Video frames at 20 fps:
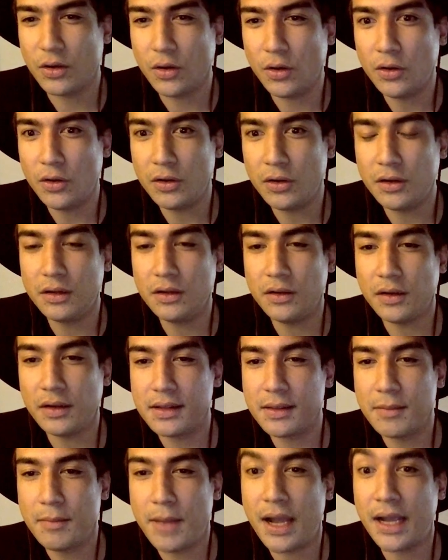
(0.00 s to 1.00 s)
a goal, or
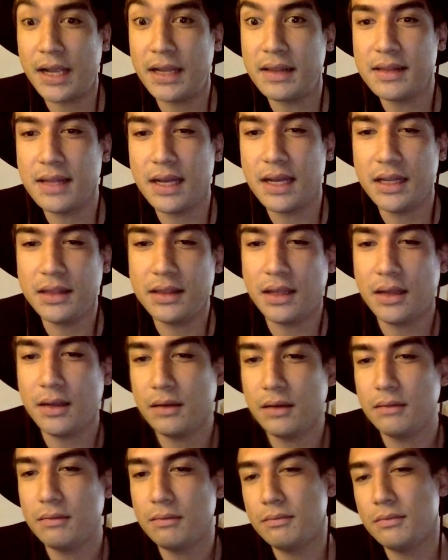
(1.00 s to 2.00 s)
it's a mindset
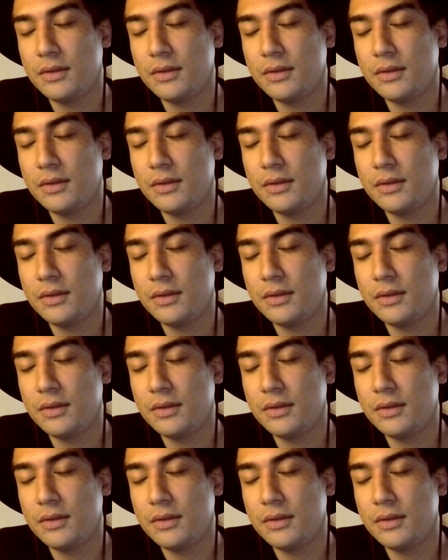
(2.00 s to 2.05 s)
that,